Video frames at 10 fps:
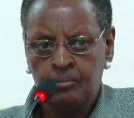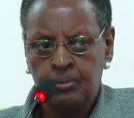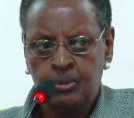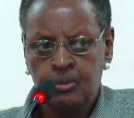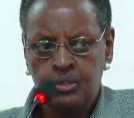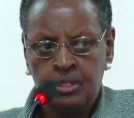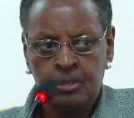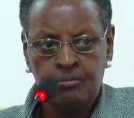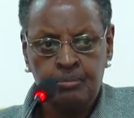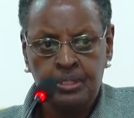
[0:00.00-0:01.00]
because the
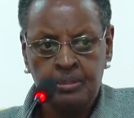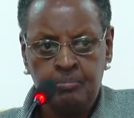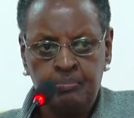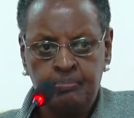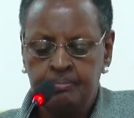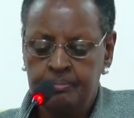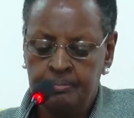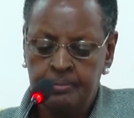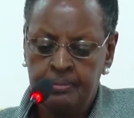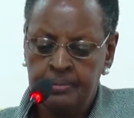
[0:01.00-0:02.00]
government
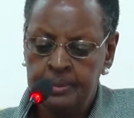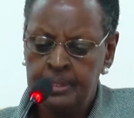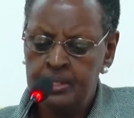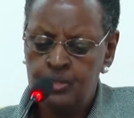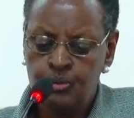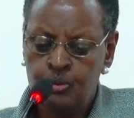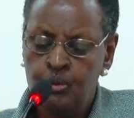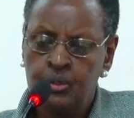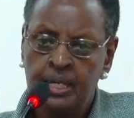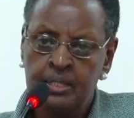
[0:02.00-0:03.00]
does
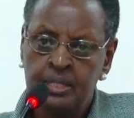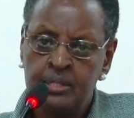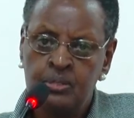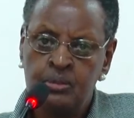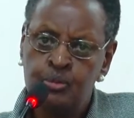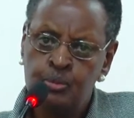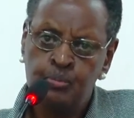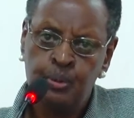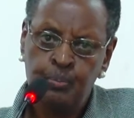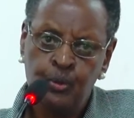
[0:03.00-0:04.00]
all that, as you
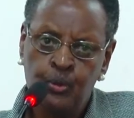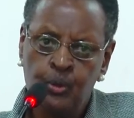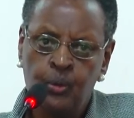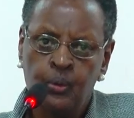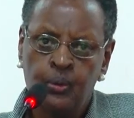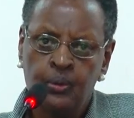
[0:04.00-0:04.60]
people know.